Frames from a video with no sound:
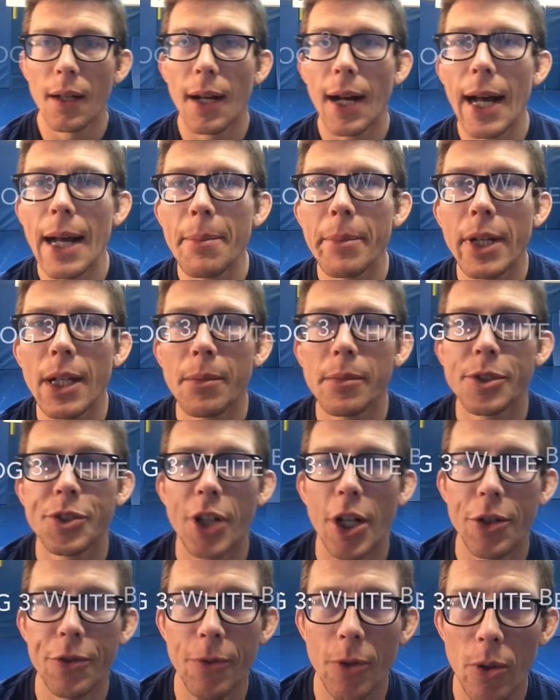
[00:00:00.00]
Hi, my name is
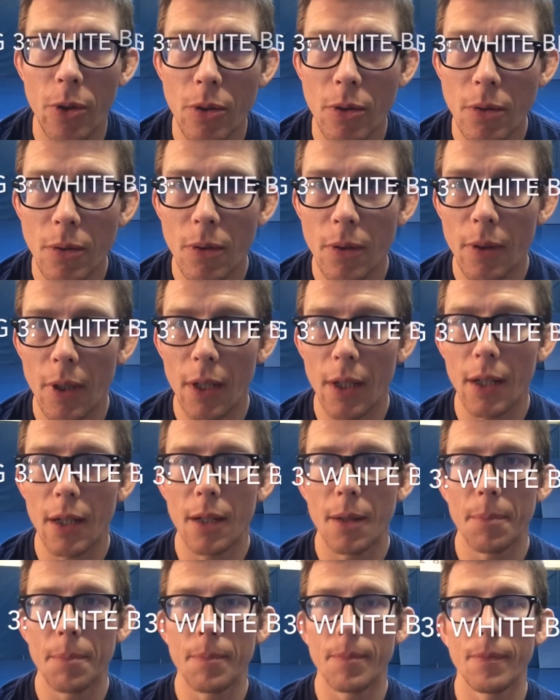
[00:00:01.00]
Josh Vogel
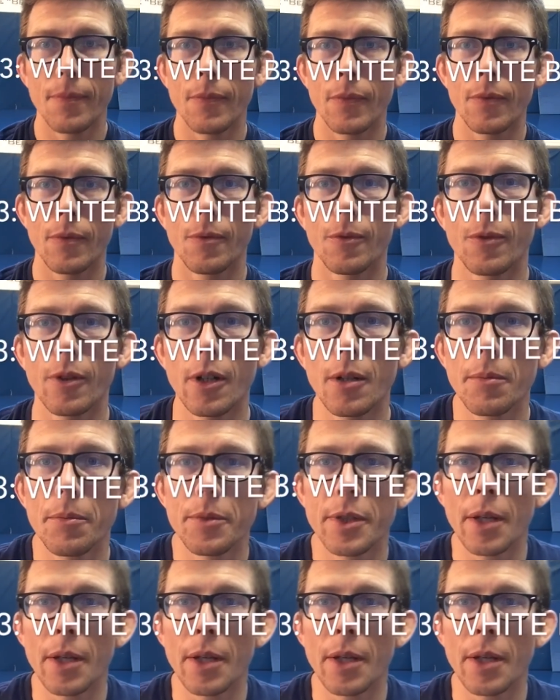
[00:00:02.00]
from